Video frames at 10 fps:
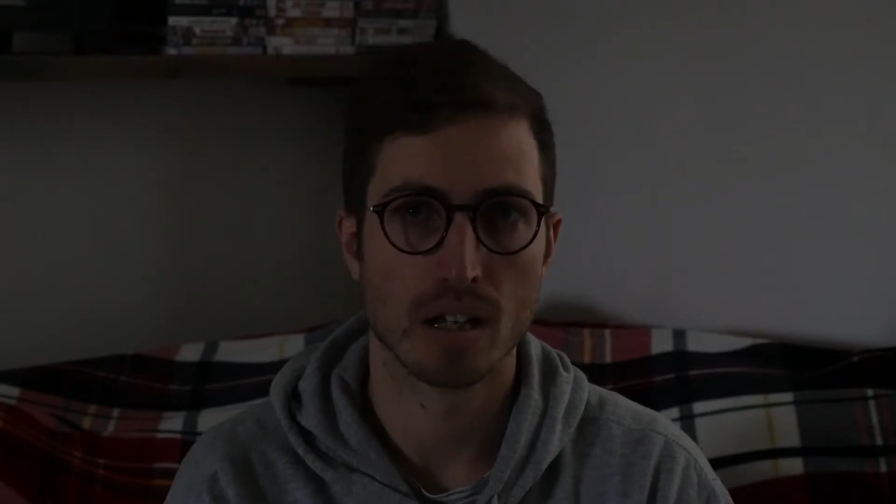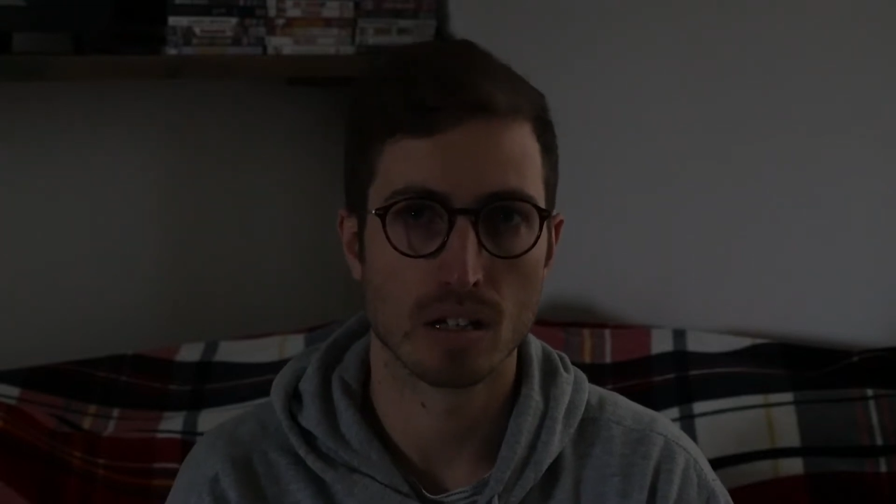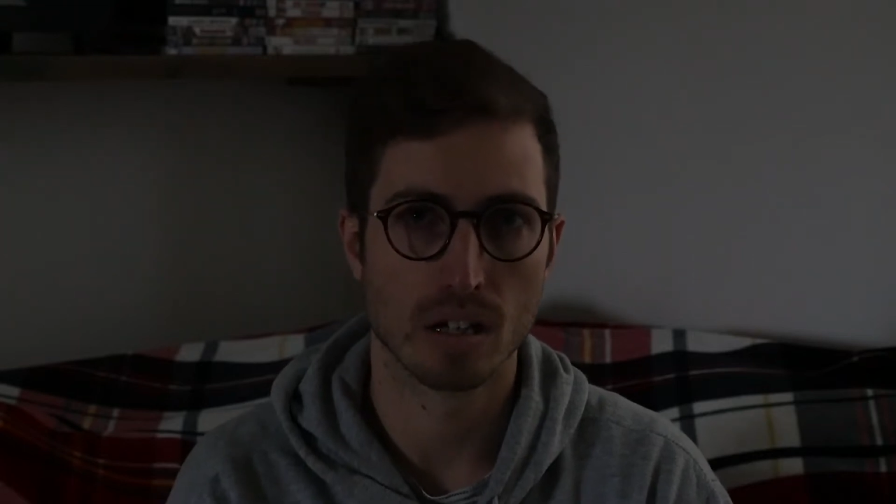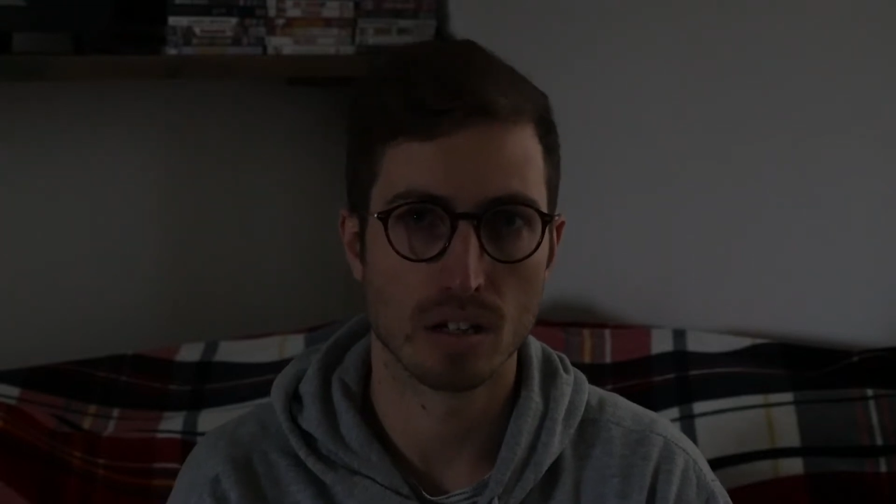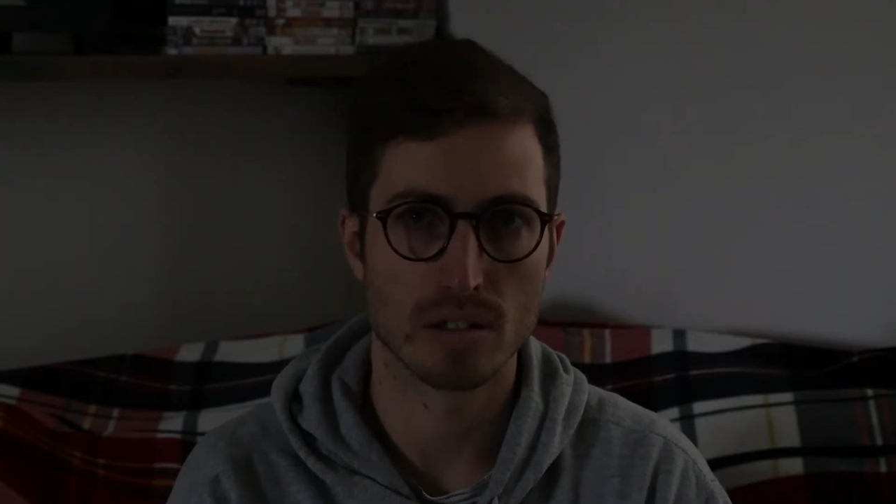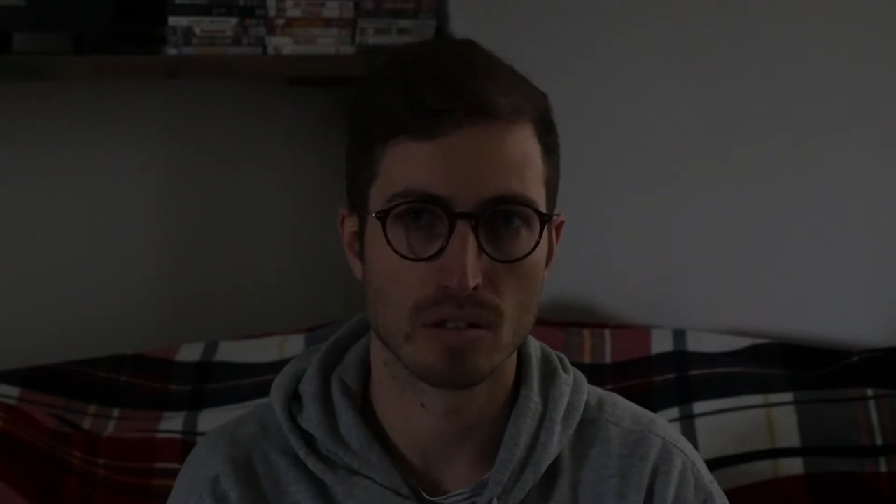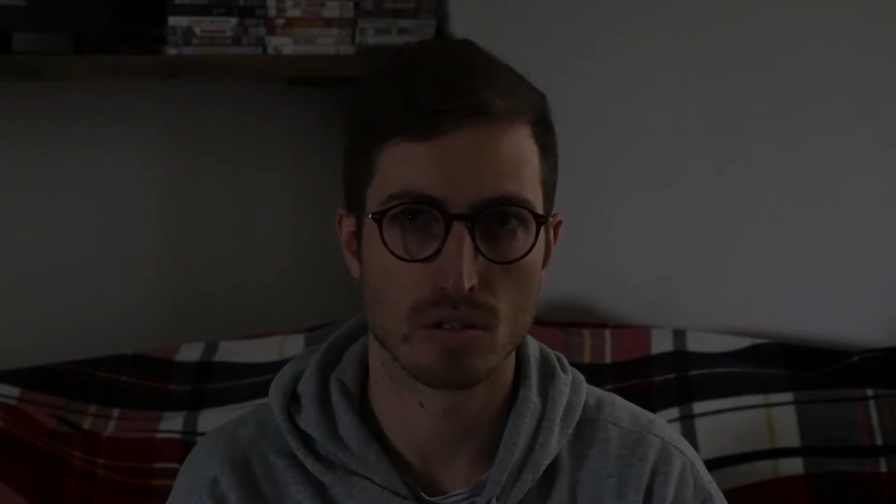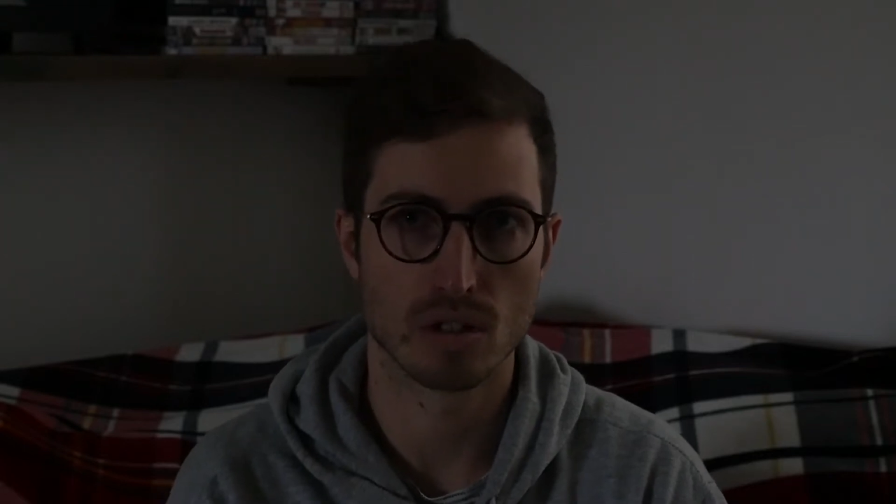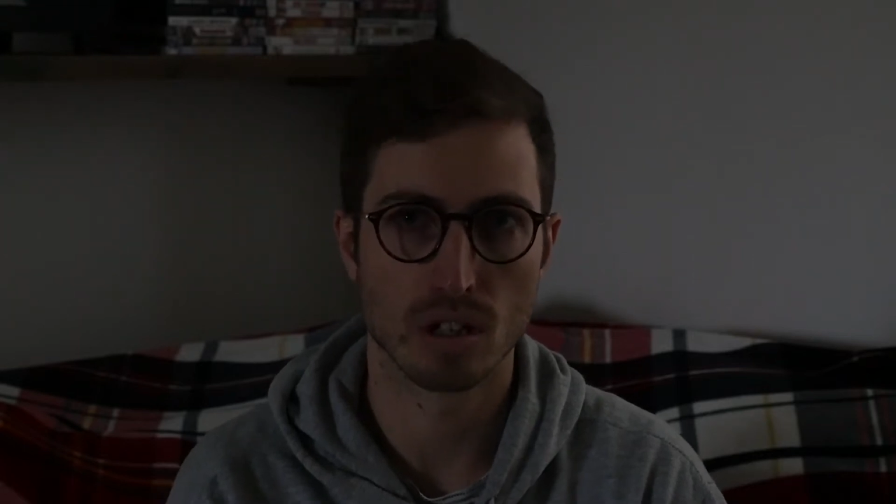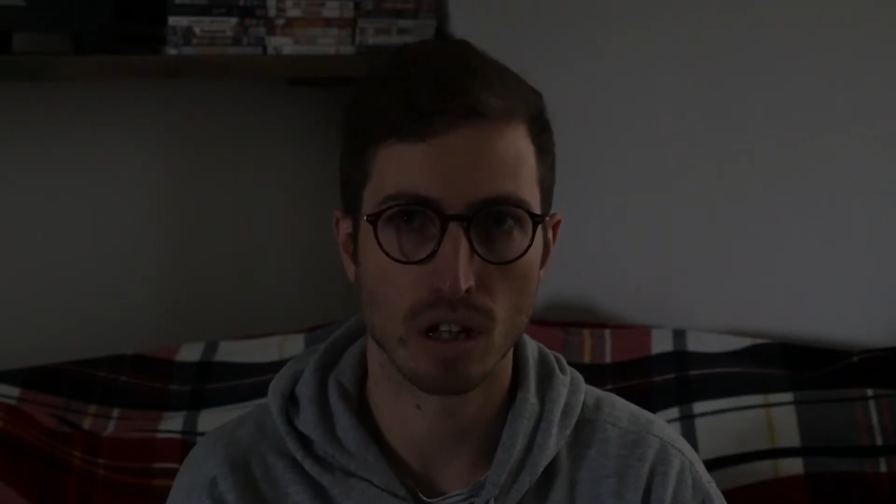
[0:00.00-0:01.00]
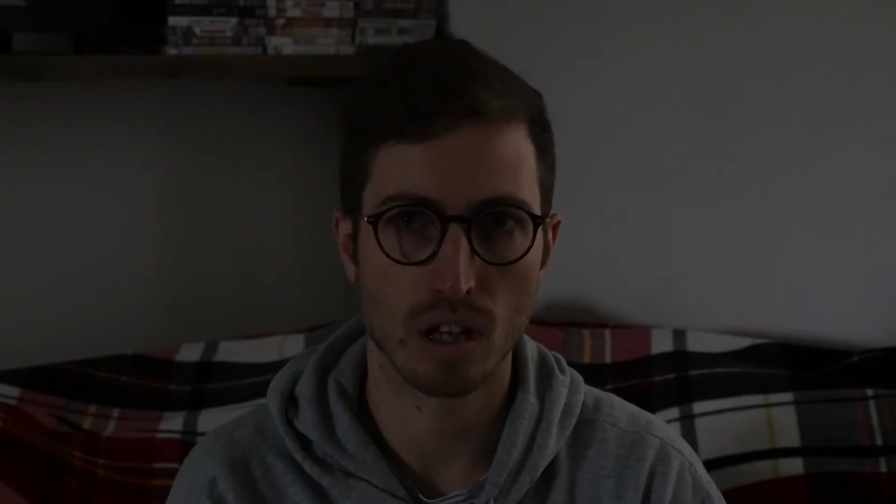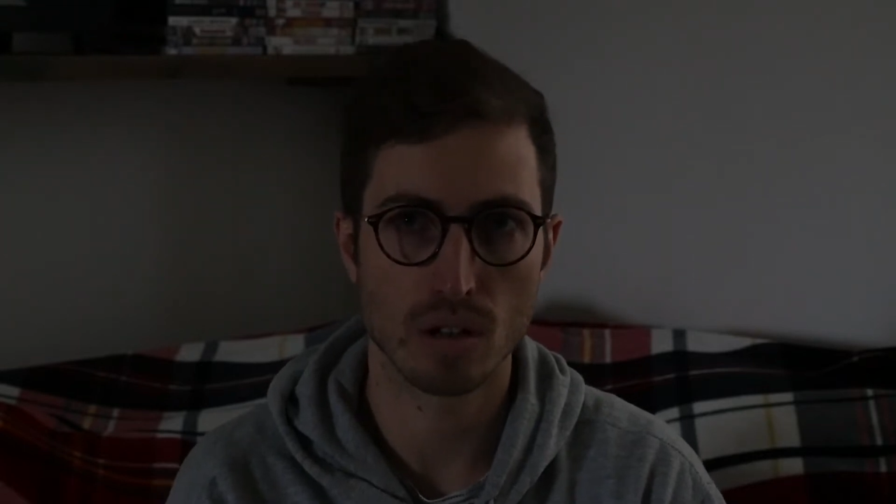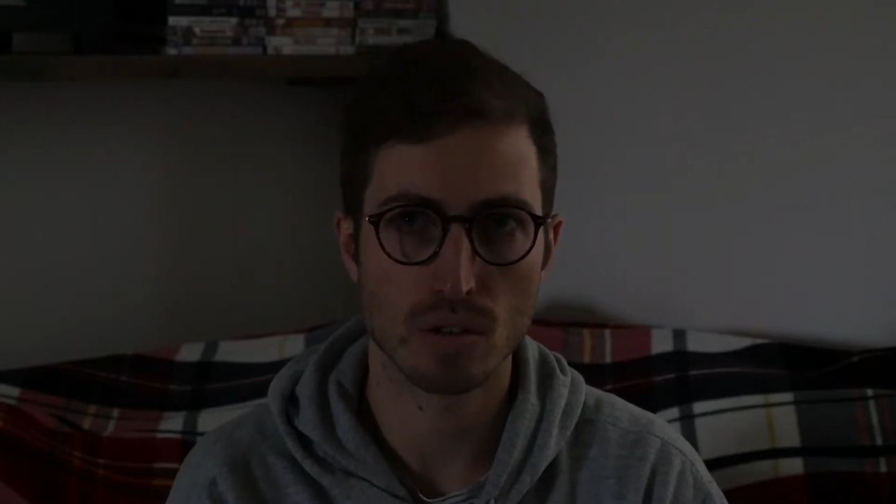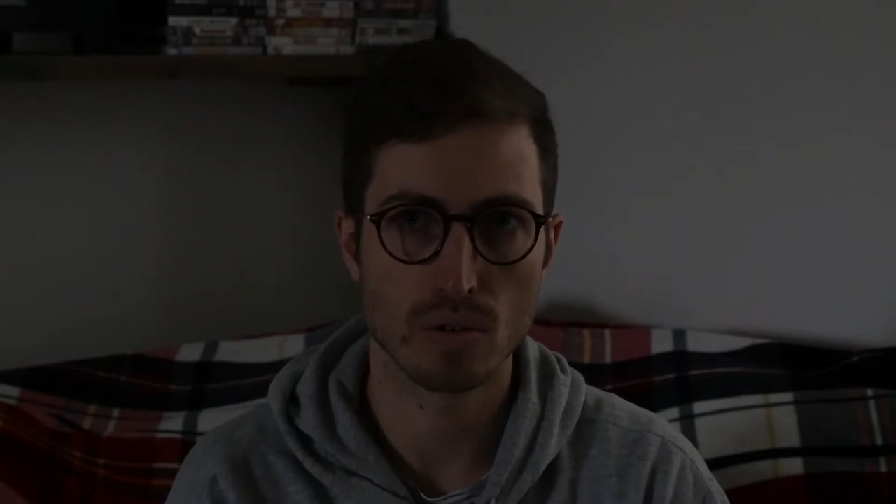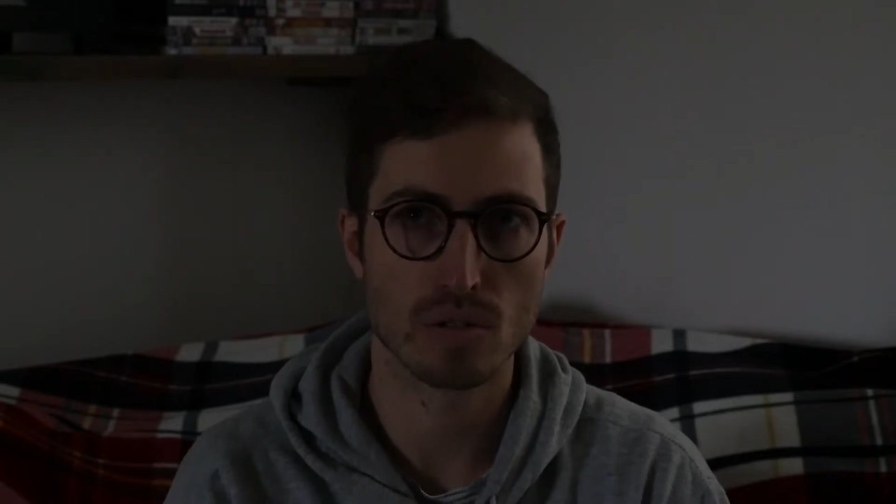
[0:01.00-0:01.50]
curtains
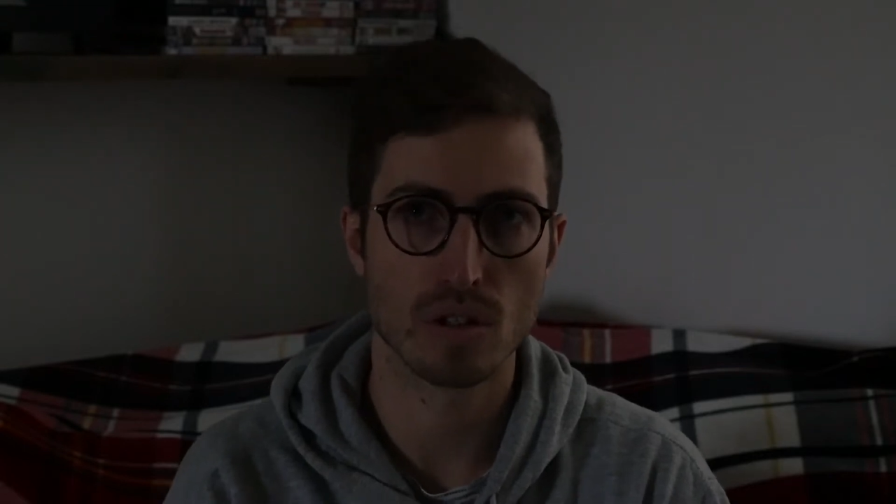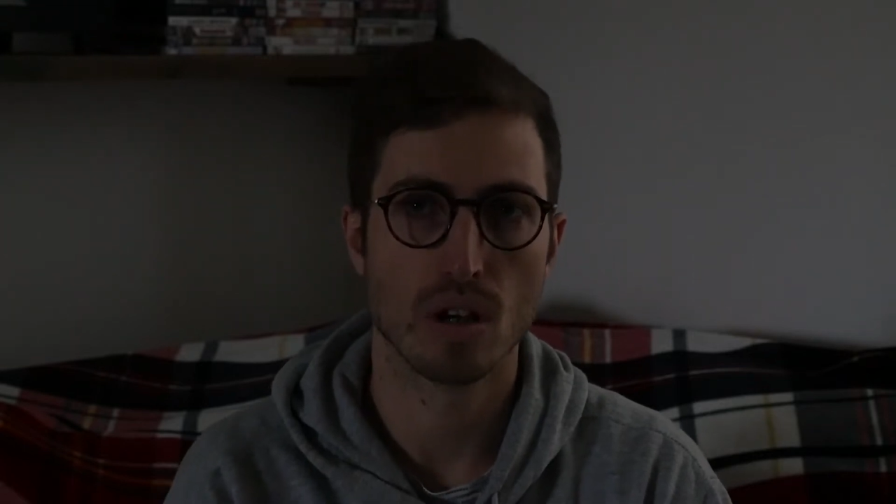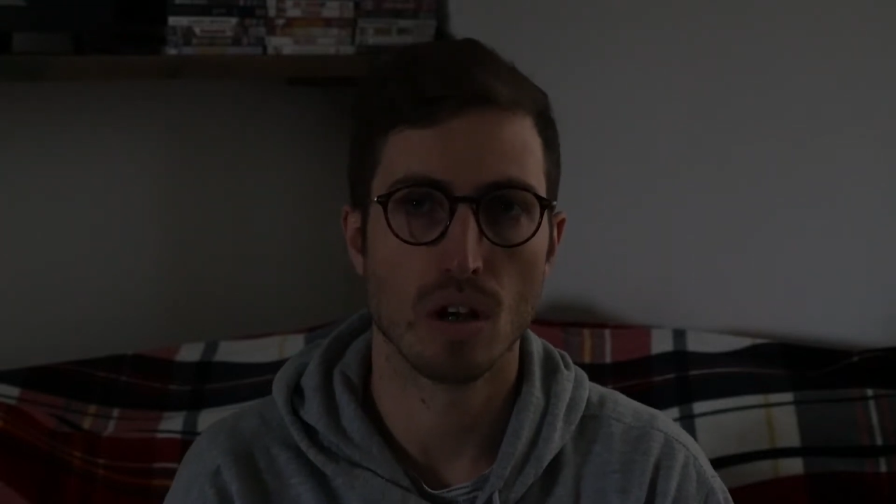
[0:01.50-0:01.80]
closed,